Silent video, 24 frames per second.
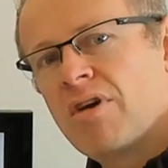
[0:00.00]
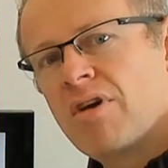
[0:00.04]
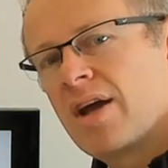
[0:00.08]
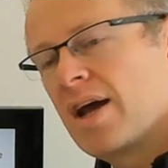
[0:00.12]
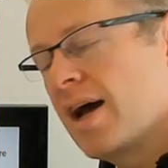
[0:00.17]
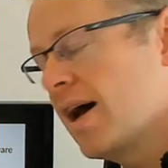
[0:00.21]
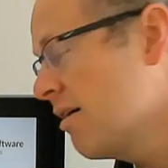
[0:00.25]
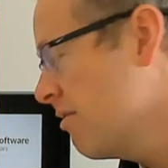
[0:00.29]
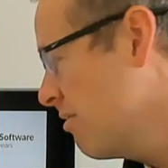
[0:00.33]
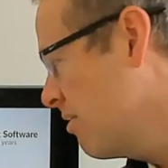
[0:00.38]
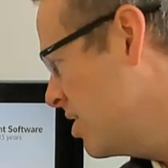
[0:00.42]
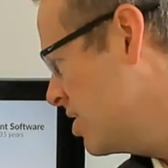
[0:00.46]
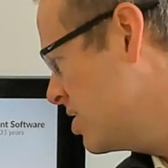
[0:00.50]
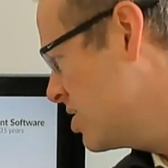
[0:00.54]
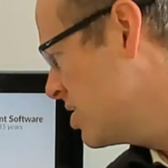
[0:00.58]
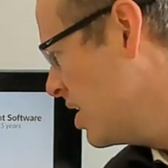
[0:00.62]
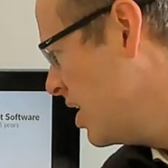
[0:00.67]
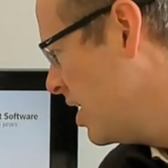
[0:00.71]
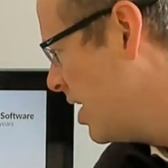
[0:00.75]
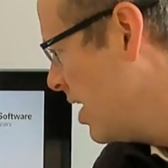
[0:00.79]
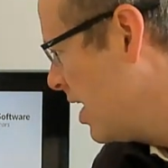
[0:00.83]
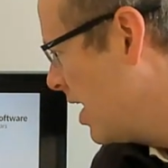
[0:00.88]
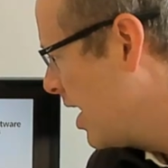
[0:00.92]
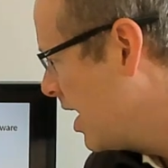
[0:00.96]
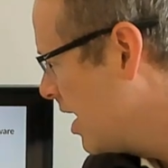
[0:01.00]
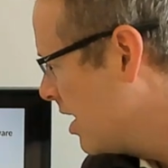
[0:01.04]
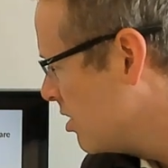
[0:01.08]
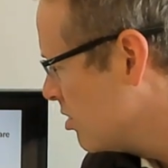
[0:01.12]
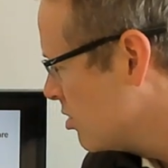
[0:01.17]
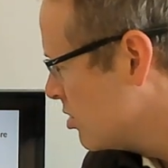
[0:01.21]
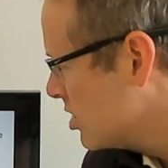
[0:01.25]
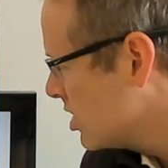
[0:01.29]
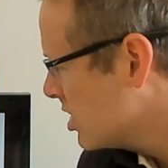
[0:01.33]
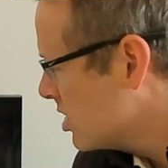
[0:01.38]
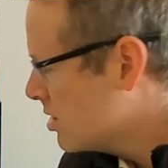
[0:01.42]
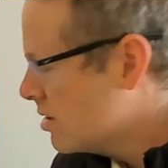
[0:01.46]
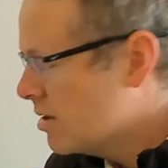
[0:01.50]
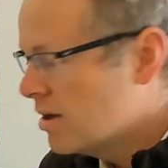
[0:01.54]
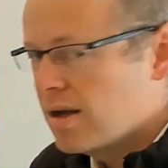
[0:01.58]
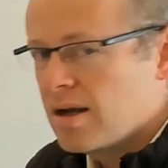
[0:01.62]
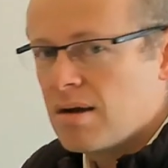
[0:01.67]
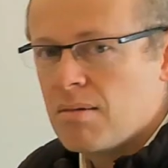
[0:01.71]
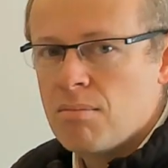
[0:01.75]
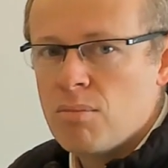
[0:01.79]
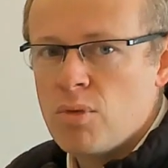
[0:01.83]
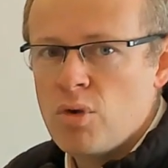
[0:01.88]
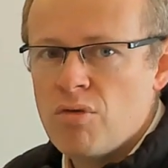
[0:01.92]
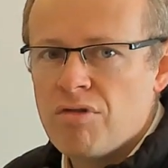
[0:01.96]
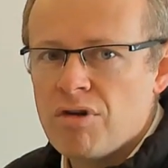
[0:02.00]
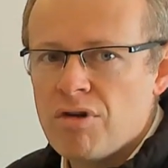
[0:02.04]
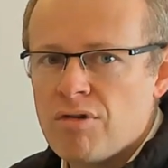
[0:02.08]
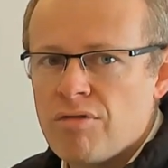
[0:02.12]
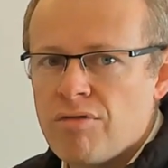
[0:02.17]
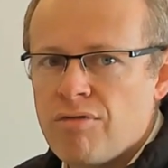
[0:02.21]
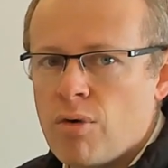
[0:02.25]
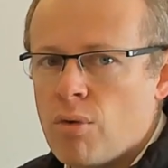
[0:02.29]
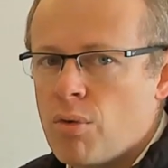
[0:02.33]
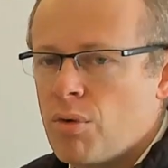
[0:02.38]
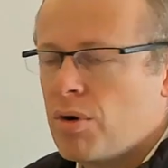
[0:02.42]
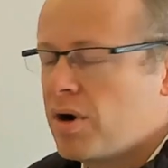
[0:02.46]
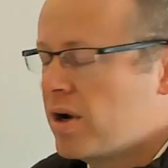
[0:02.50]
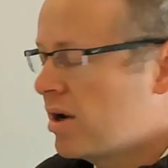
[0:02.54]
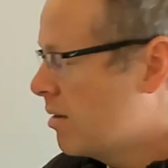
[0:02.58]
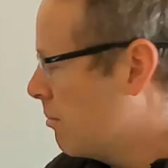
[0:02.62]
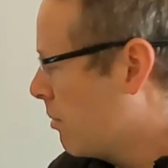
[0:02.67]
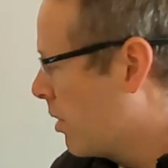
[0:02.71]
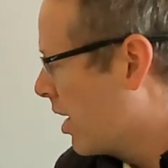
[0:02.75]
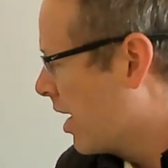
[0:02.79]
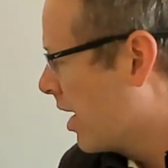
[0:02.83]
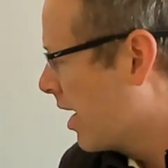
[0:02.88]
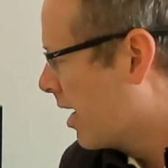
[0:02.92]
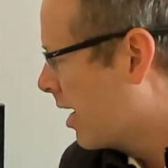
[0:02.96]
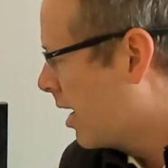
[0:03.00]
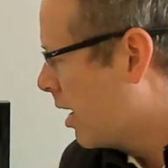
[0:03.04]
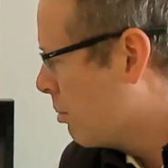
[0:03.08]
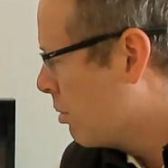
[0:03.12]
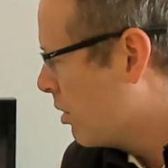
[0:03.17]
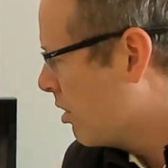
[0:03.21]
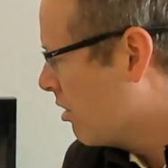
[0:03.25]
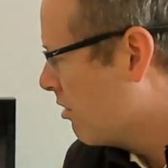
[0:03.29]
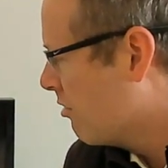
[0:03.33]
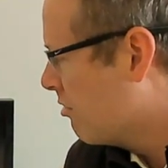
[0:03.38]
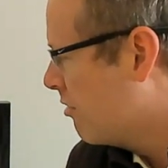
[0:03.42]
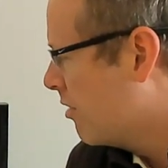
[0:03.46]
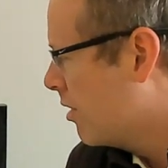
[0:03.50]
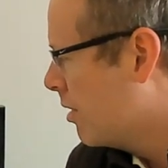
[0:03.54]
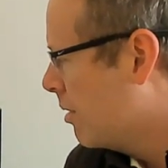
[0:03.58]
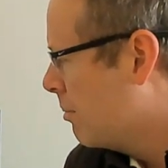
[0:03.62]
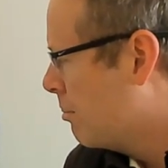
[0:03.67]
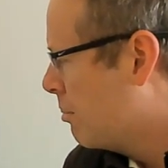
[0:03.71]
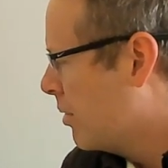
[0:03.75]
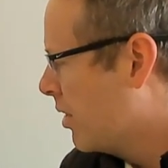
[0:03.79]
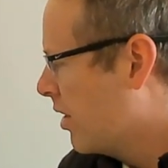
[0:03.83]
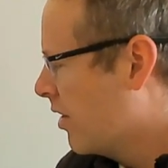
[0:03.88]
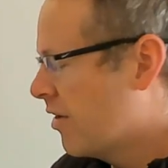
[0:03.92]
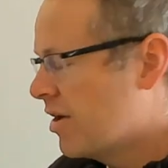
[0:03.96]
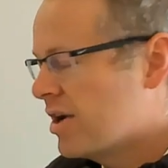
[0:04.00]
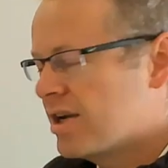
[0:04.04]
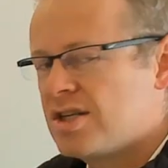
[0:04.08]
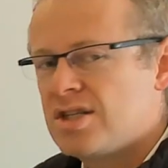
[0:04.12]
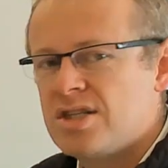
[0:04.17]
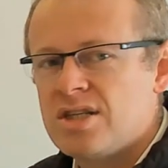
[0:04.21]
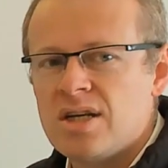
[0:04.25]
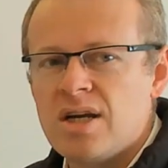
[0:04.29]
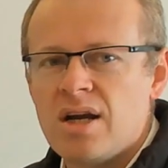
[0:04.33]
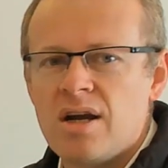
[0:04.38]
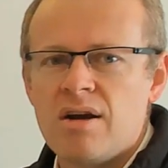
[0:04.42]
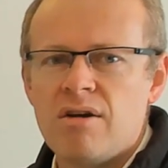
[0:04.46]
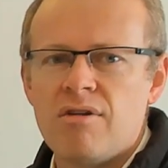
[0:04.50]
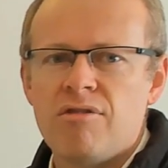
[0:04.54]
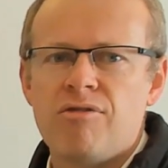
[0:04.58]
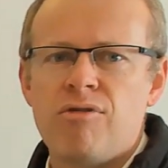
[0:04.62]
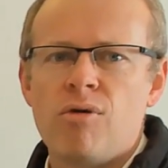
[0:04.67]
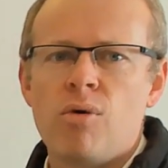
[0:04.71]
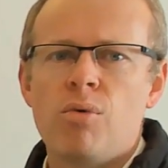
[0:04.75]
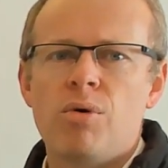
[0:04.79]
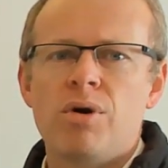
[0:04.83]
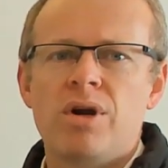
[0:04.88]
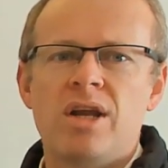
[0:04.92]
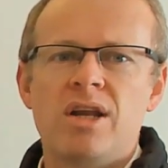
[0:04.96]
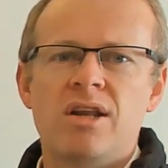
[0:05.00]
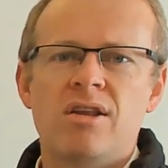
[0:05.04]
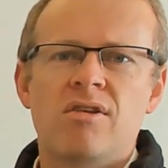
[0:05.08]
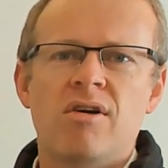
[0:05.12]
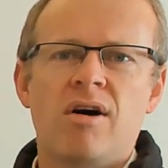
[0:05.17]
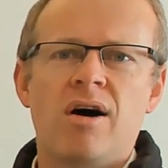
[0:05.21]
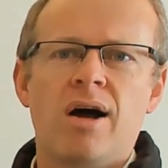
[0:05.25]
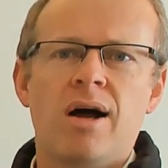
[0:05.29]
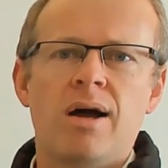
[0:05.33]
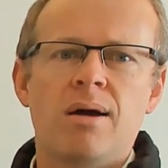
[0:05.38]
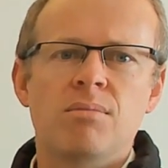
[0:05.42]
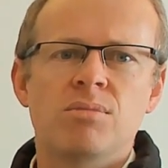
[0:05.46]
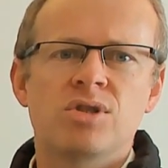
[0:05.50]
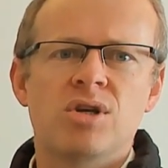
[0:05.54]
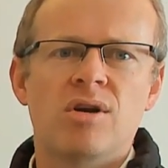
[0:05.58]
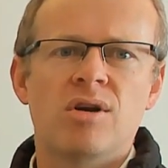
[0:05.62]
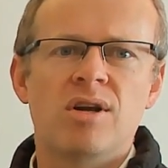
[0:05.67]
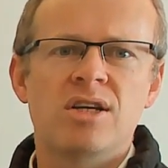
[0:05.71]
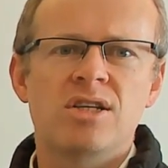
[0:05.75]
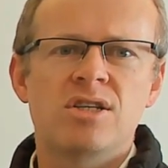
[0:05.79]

average and you just move it forward by a couple of periods forward in time. So let's